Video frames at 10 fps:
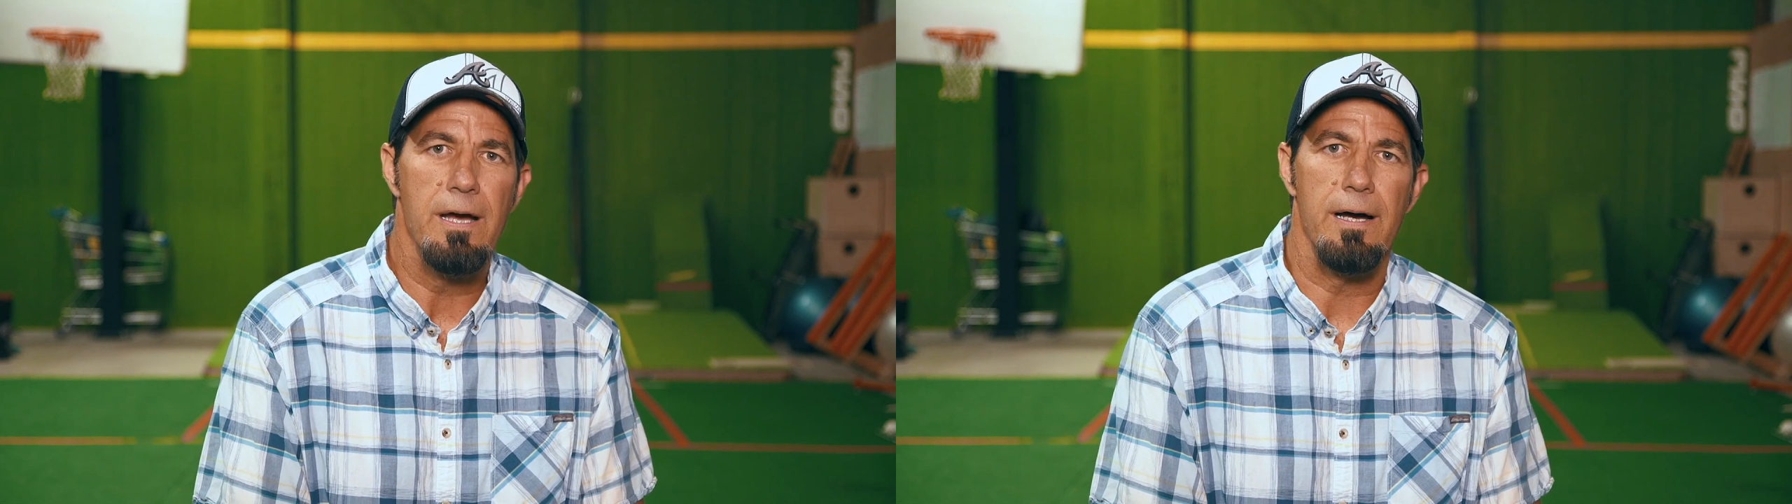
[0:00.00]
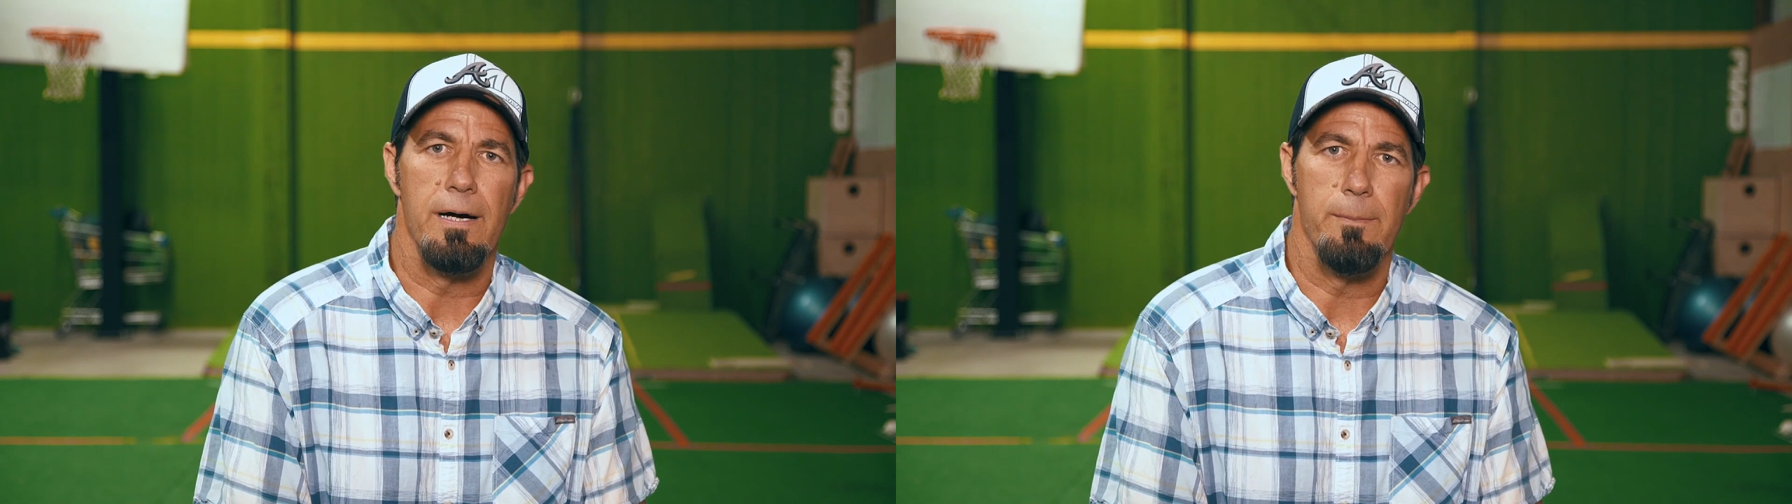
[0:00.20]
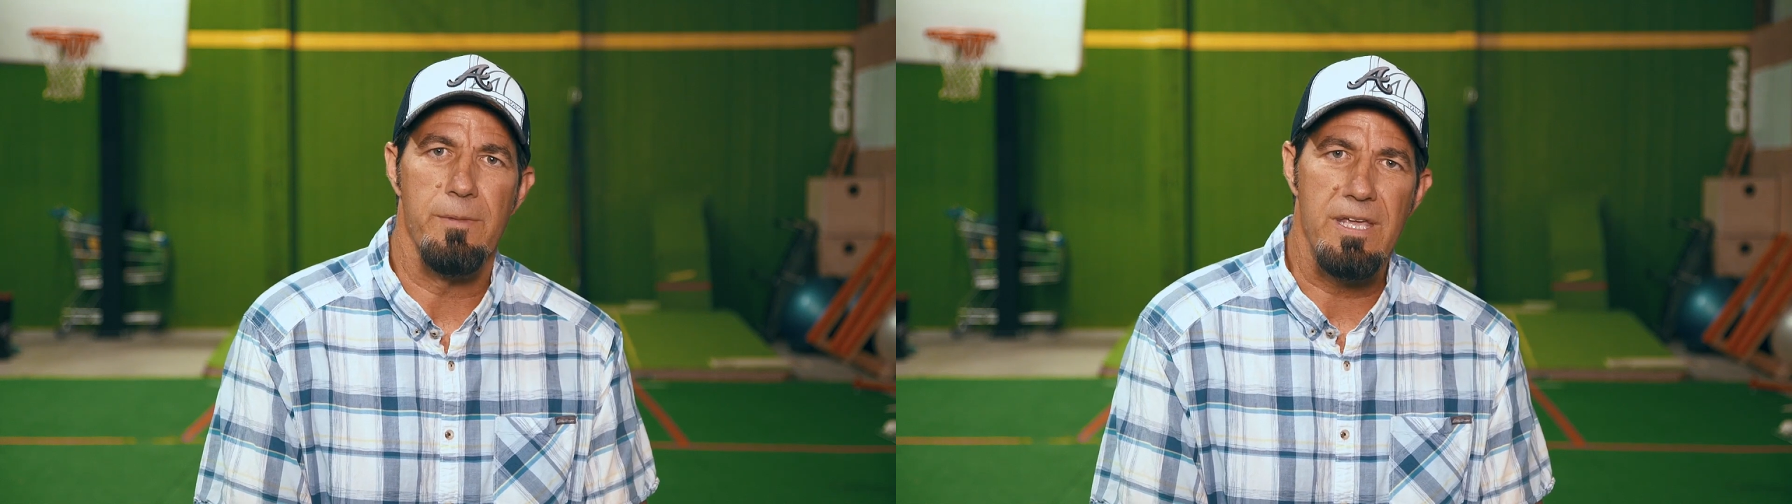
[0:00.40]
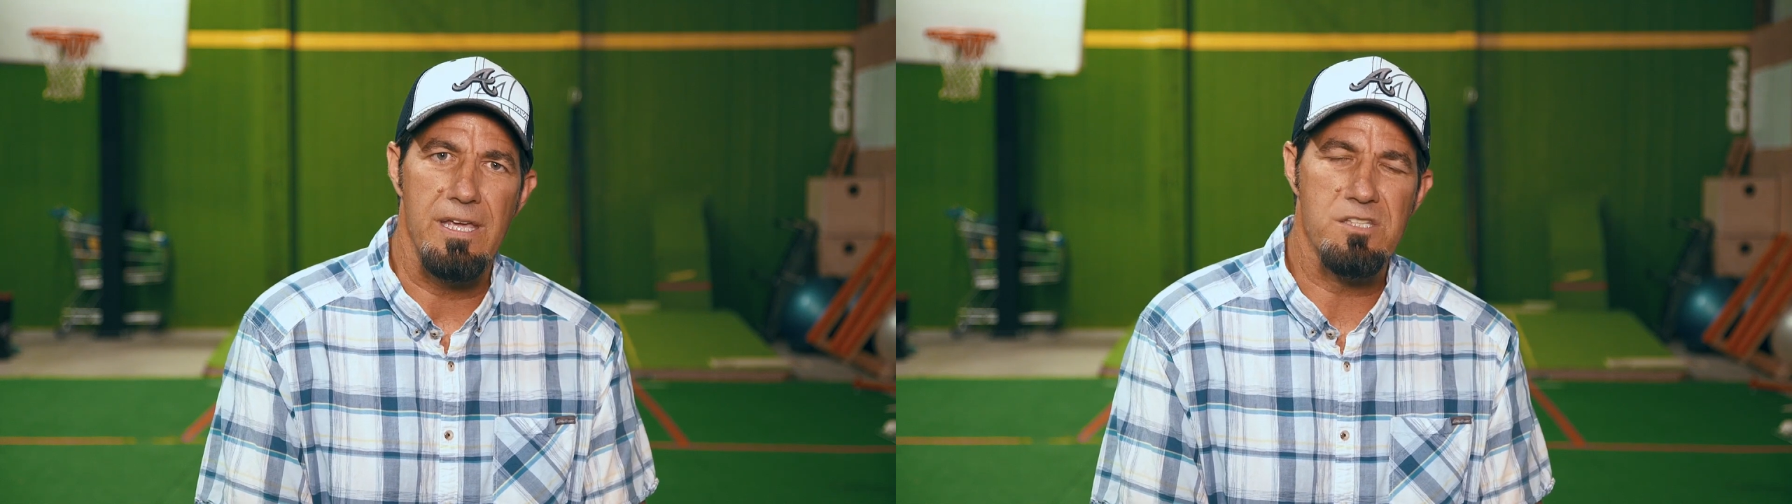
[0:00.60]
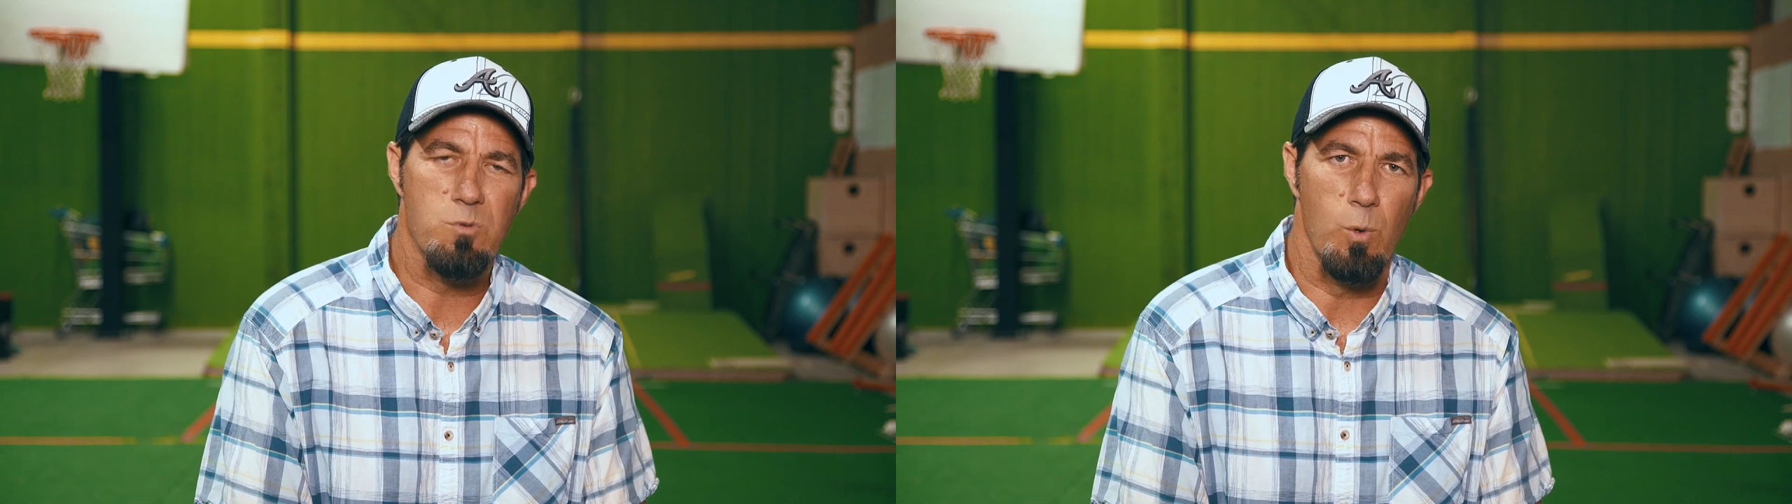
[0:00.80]
the
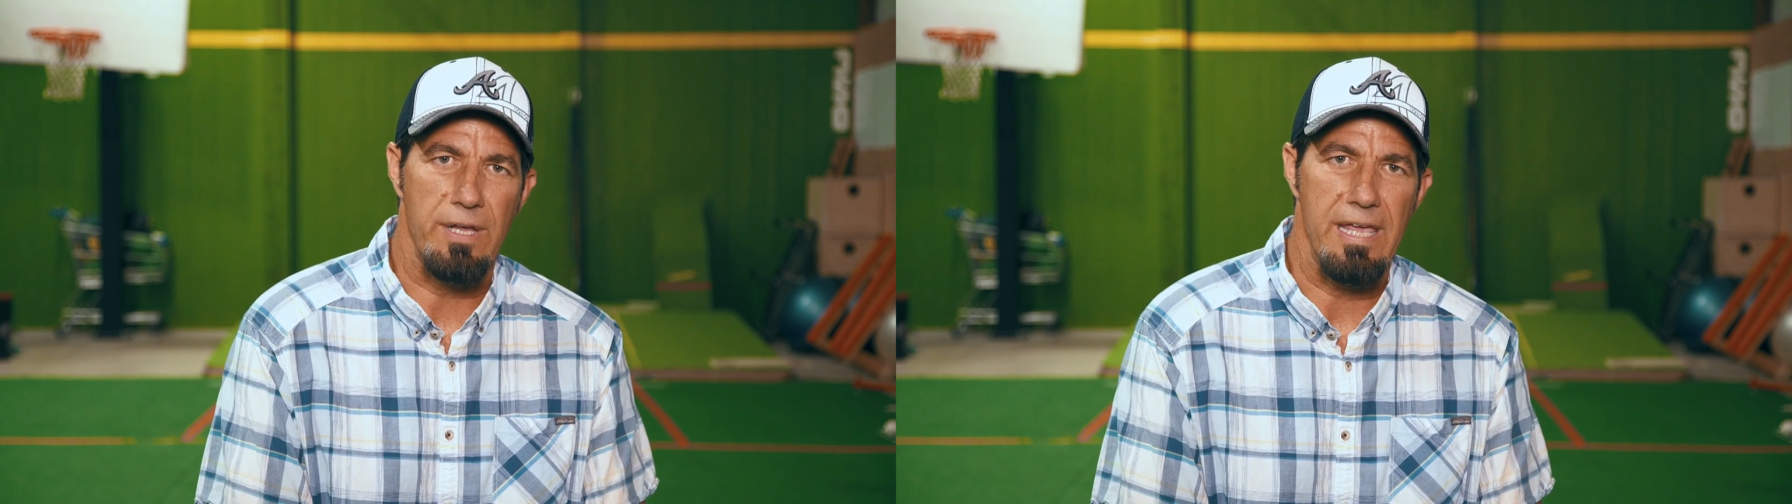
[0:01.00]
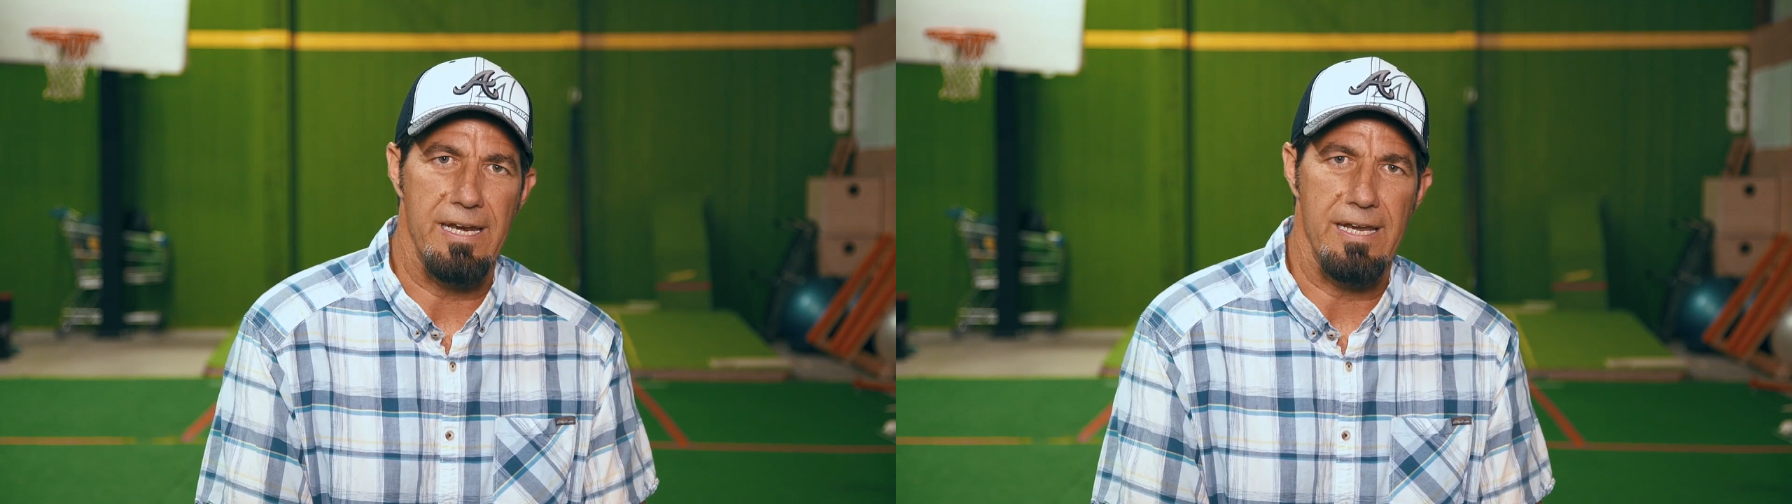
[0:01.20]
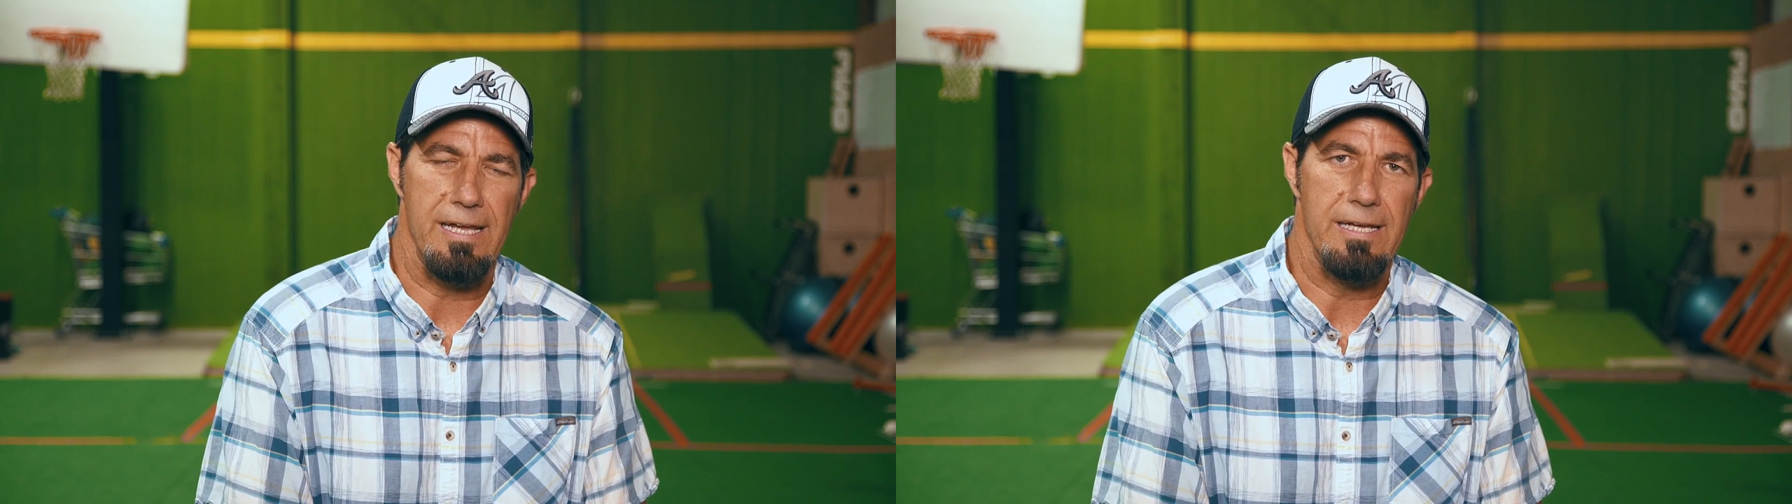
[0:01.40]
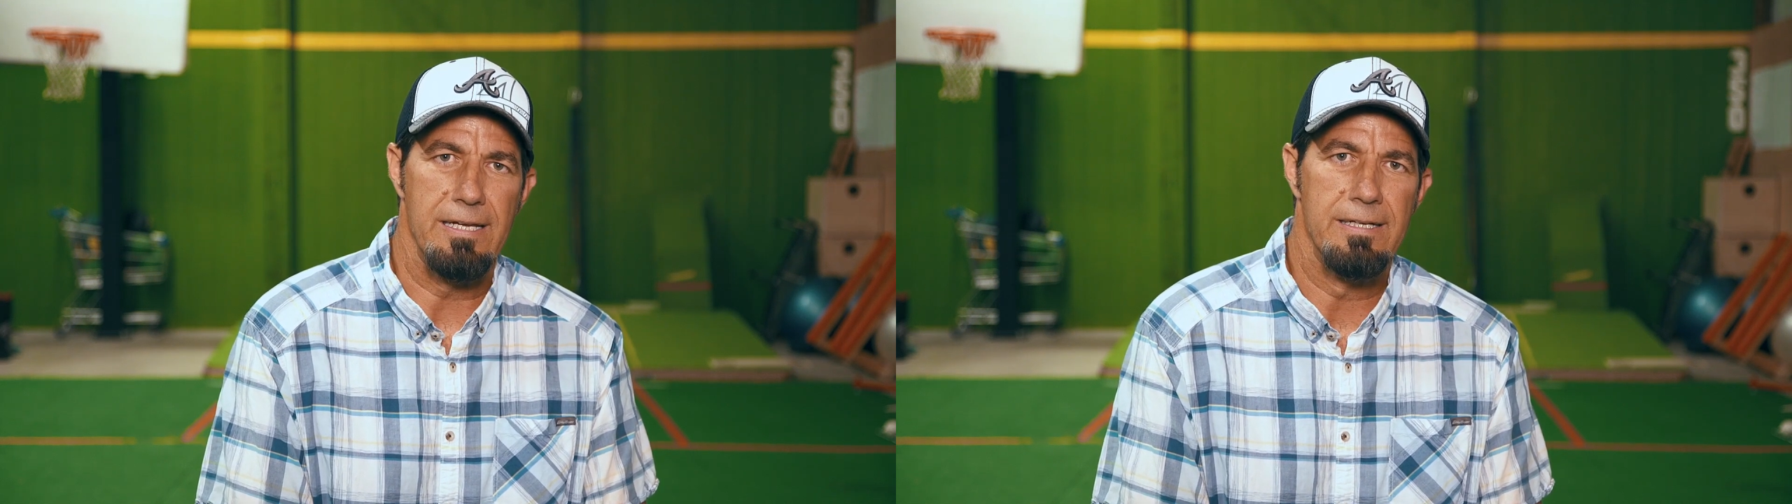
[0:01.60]
kids were getting